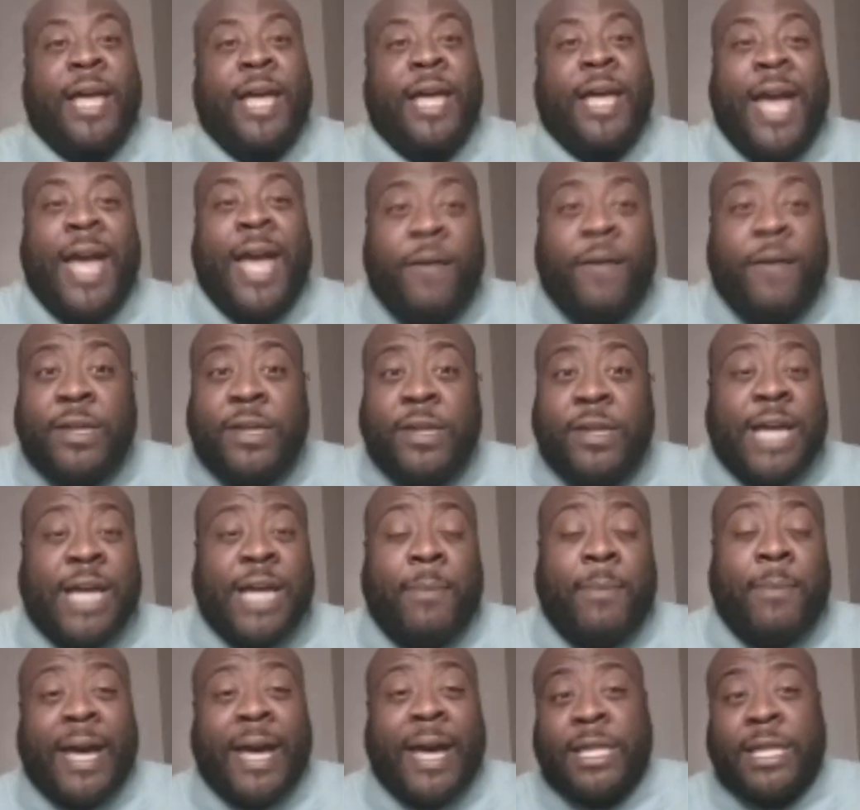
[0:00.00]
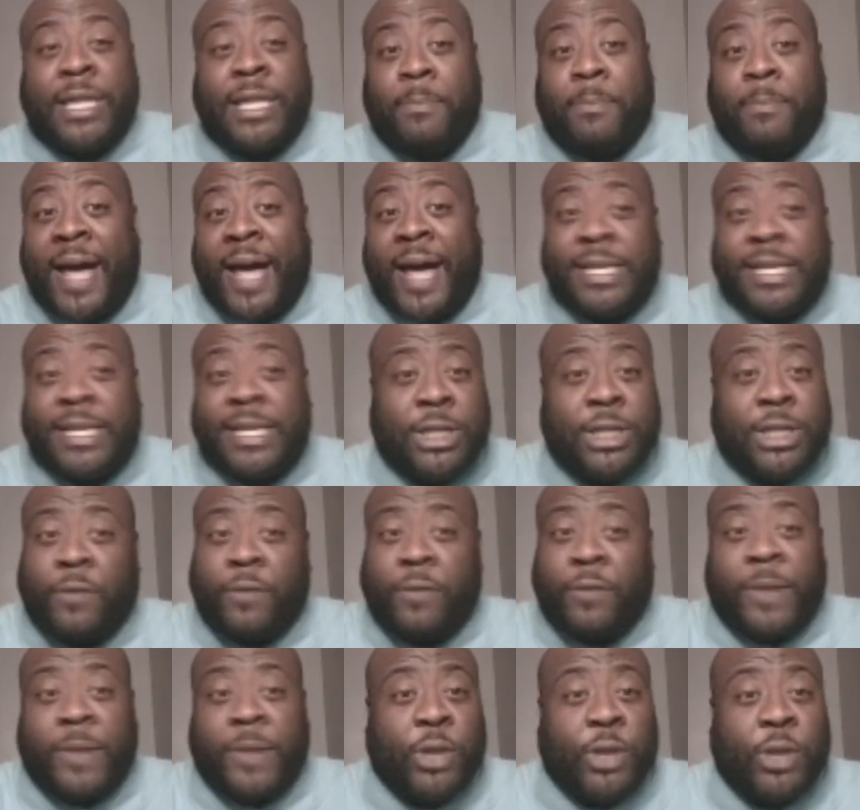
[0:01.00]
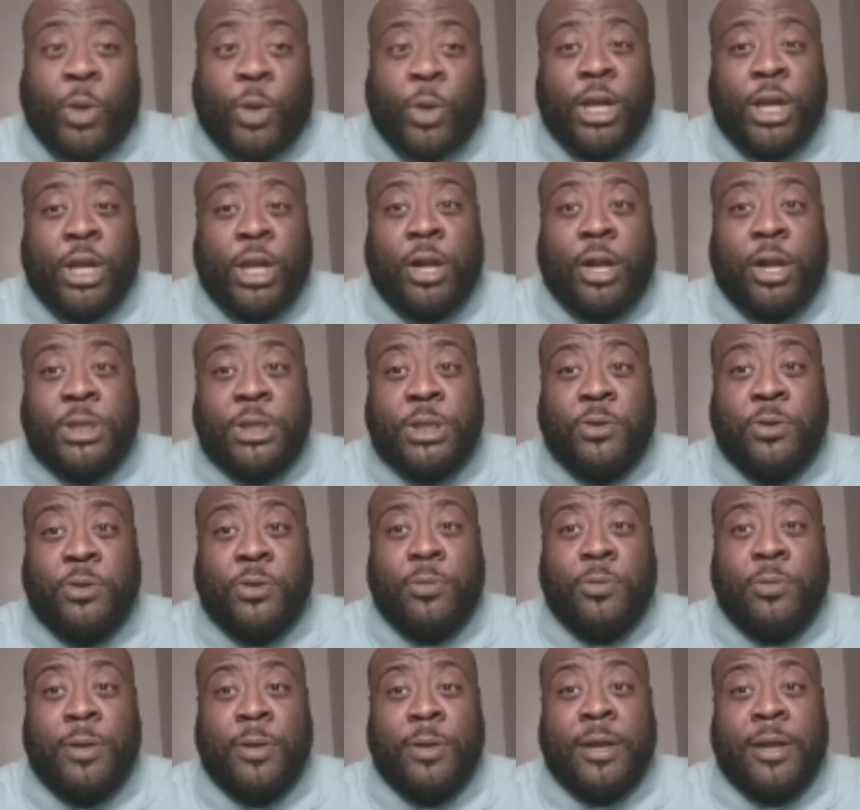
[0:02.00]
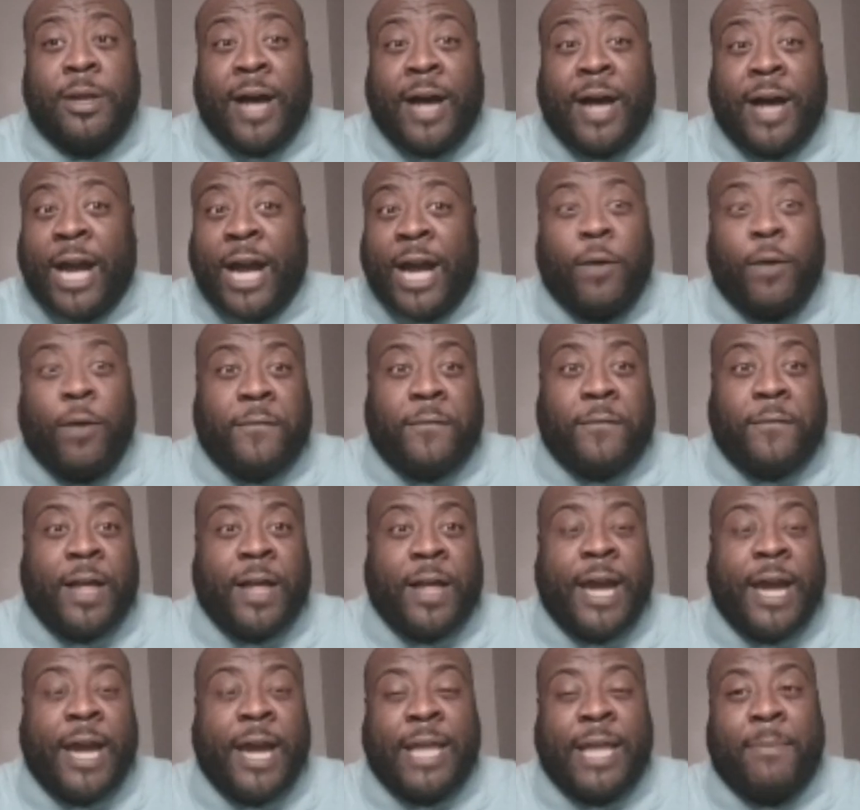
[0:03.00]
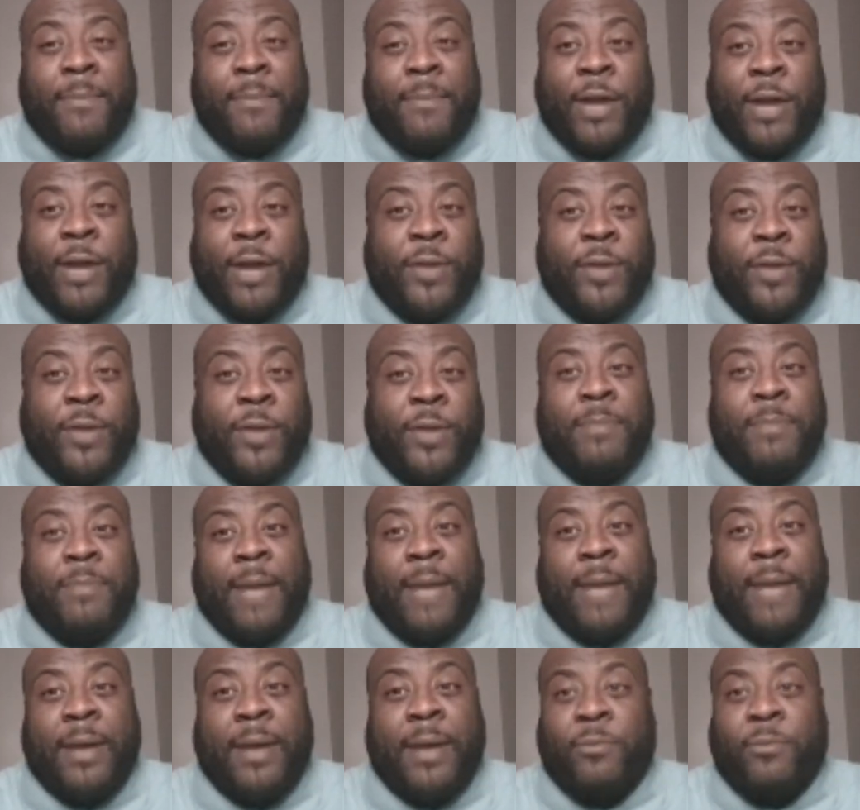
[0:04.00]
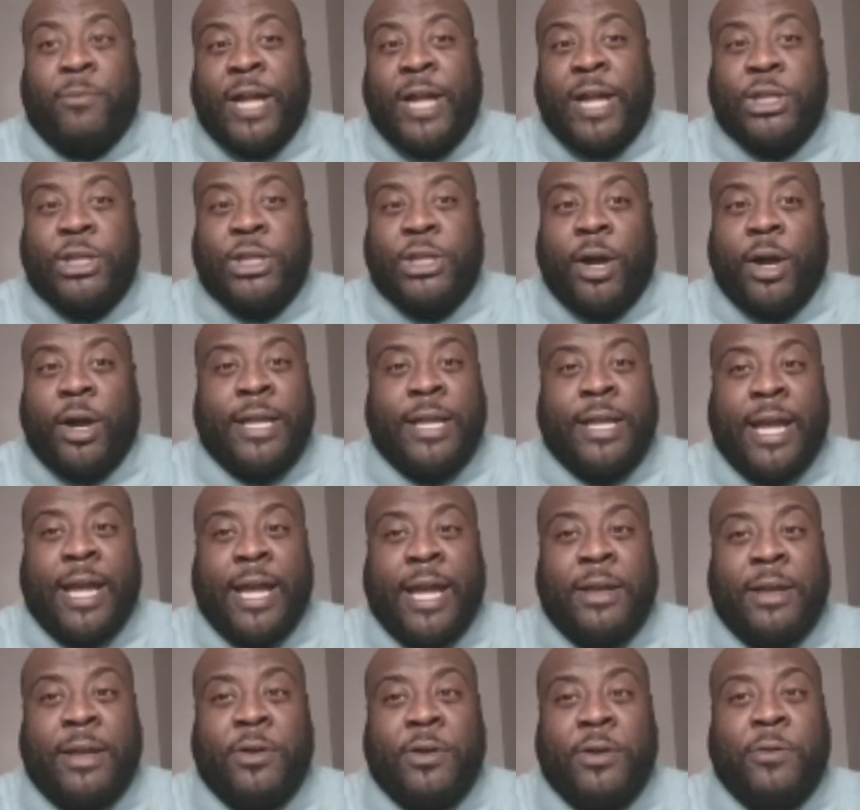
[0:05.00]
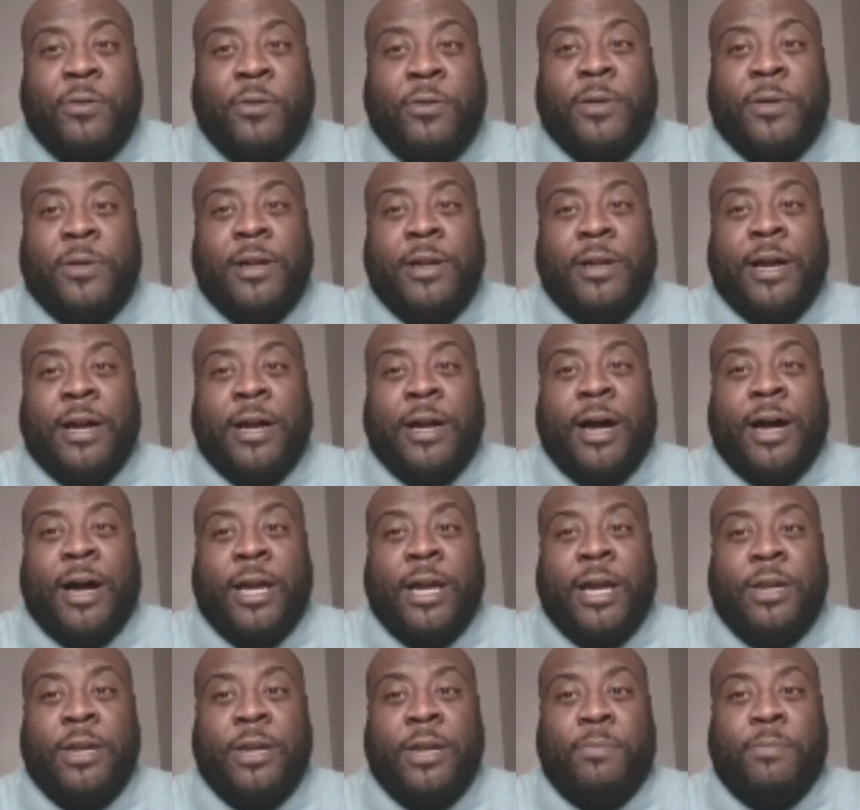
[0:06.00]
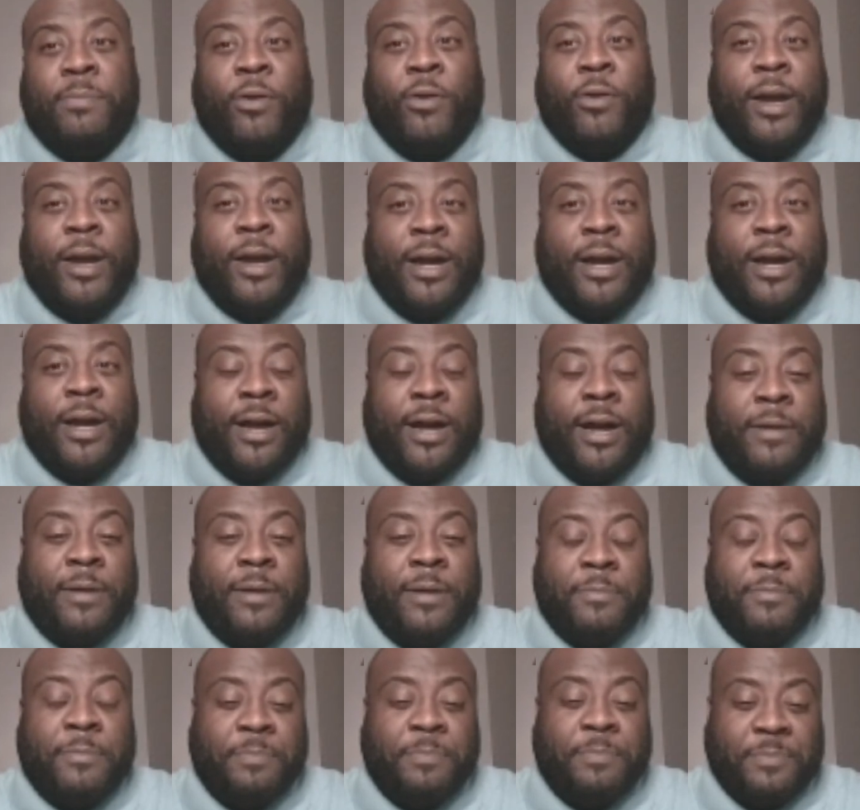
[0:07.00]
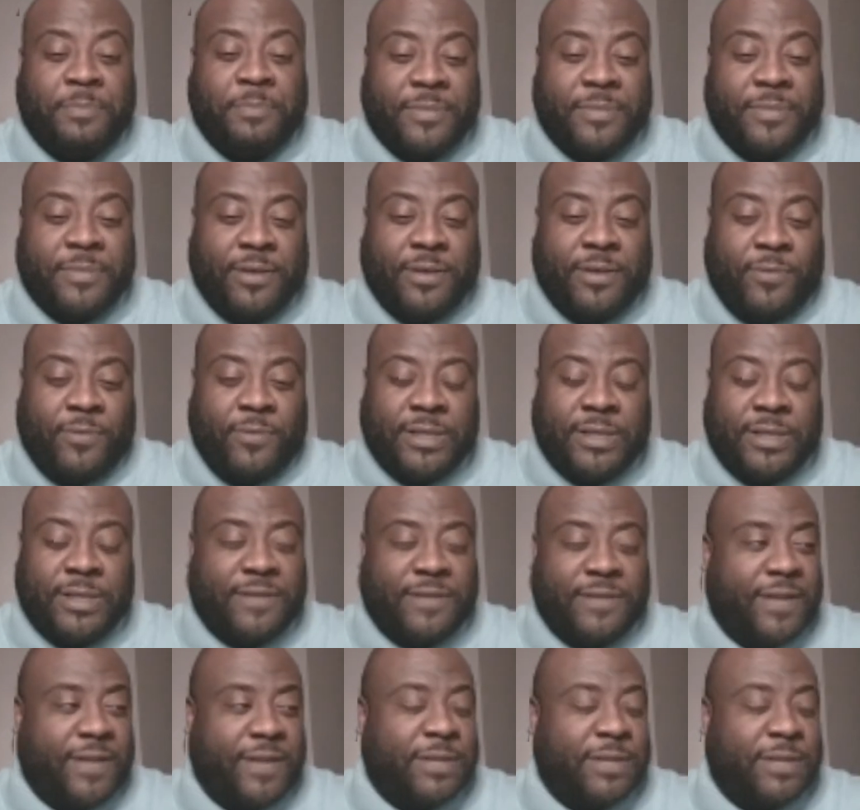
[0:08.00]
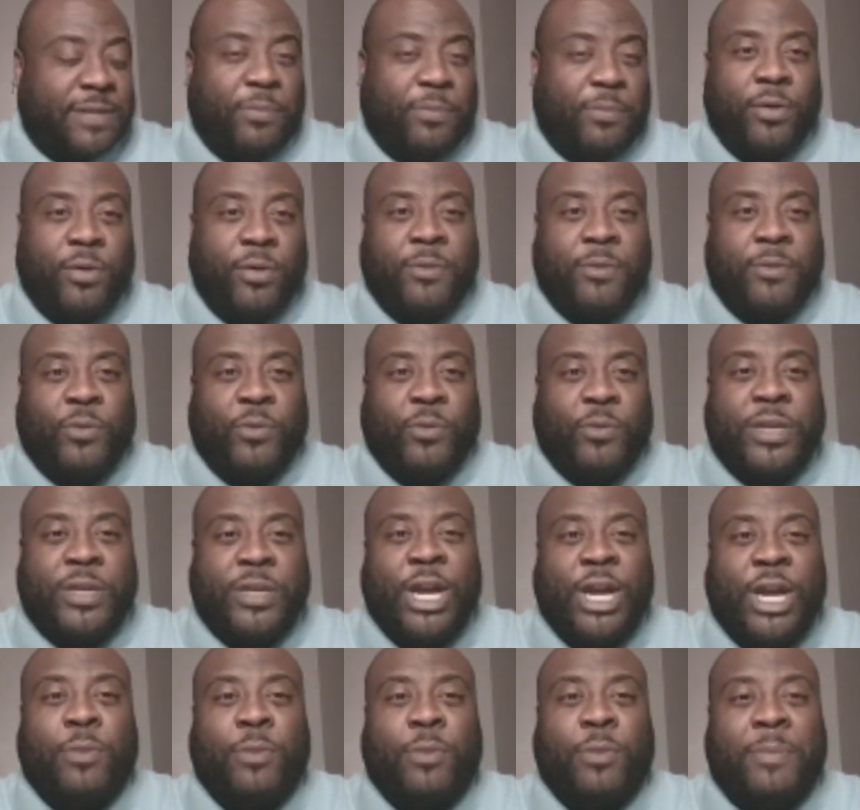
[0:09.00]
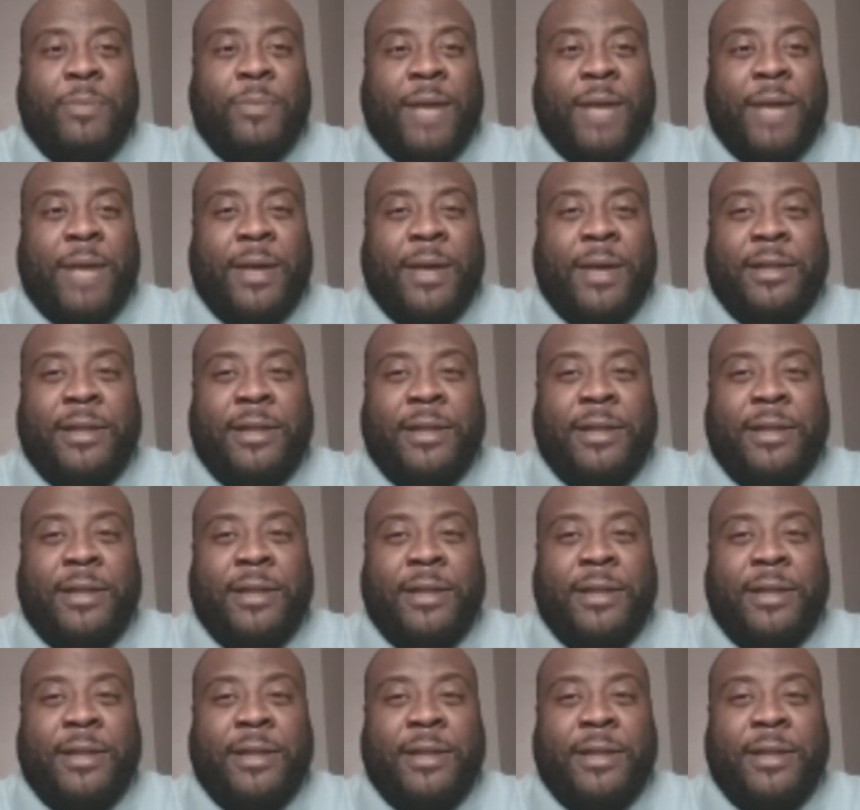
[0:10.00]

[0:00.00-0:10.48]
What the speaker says: every time I get the bat signal for either one of y'all two, I go flying like Michael Keaton Batman. We're not talking like, your boy, what's his face? The terrible Batman.